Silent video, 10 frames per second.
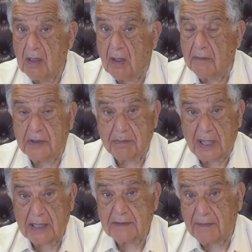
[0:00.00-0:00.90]
Over the
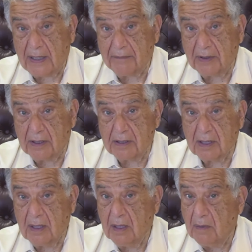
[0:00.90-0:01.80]
past 5 years,
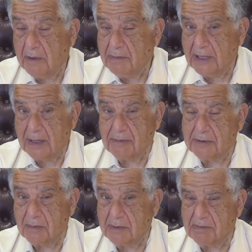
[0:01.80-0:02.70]
we've been able
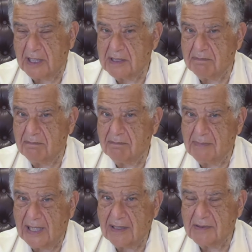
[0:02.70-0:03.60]
to replace
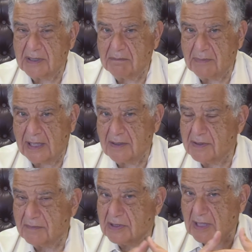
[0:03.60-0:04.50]
miles and miles
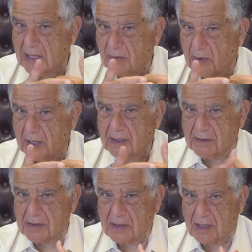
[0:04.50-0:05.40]
of sidewalk in
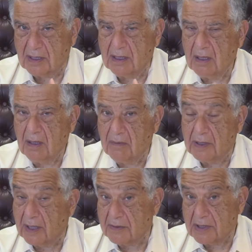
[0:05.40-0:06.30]
the city
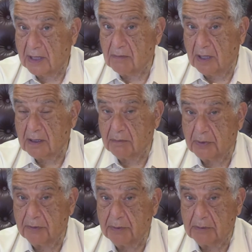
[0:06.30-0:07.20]
with our sidewalk
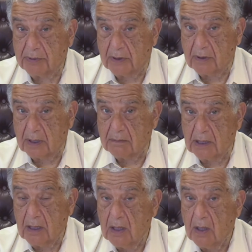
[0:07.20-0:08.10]
improvement program.
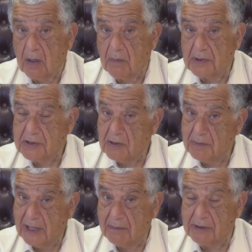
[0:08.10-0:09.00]
We'll still
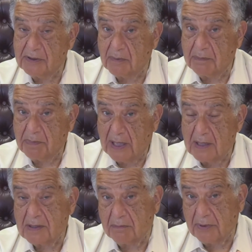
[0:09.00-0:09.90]
be able to repair
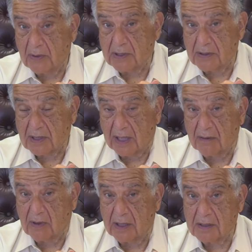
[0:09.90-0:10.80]
some broken
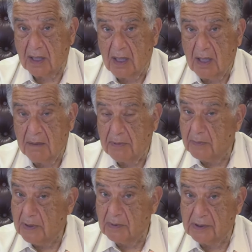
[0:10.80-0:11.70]
sidewalks, but
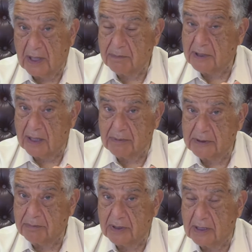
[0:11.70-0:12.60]
we will not be able to
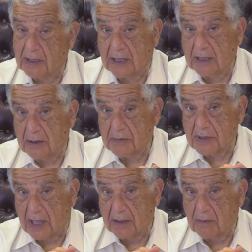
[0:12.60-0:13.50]
put in any new
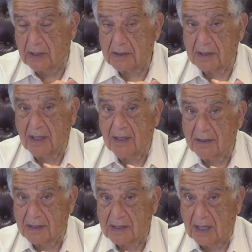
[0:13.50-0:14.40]
sidewalks
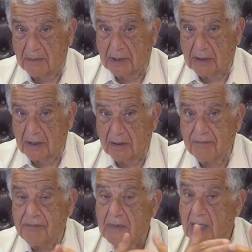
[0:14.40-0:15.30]
this coming year.
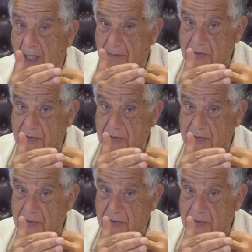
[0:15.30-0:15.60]
I'm